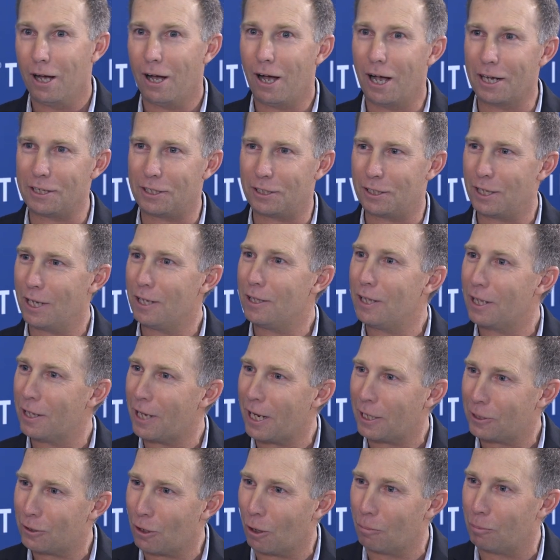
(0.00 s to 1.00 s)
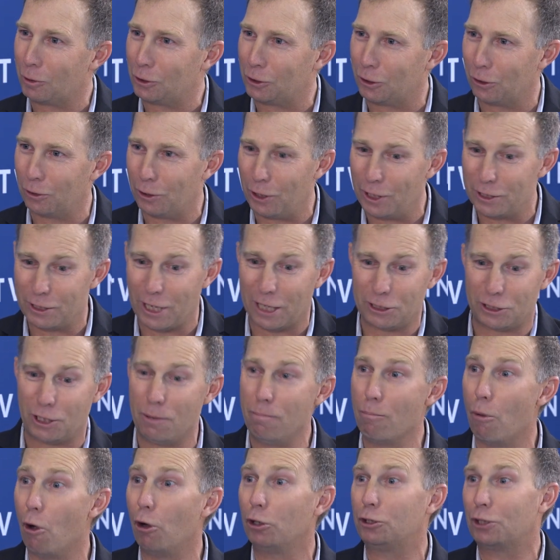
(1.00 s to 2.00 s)
I see the next opportunity is actually
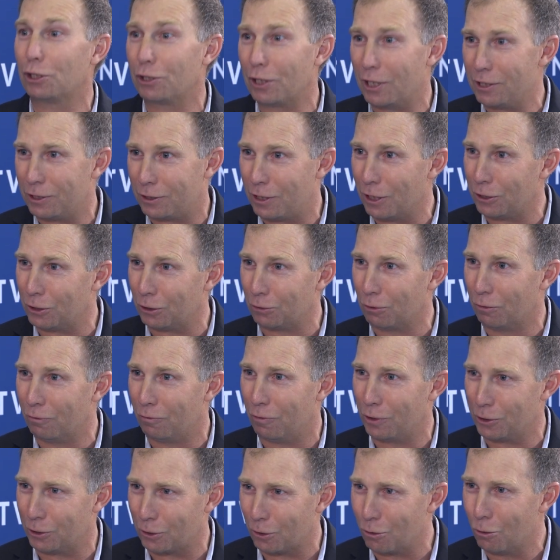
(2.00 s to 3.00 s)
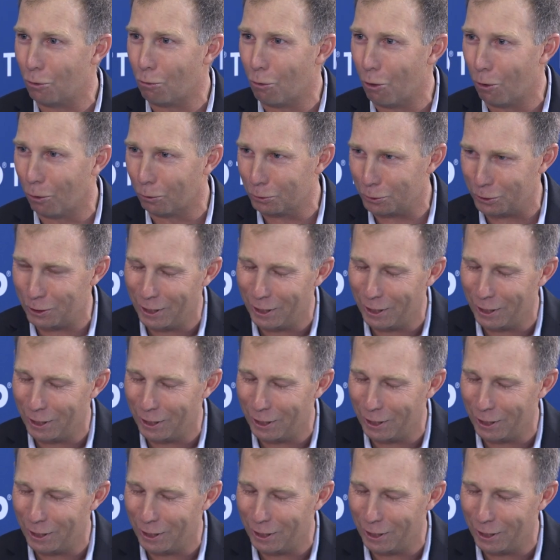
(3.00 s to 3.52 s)
merging these digital and physical worlds.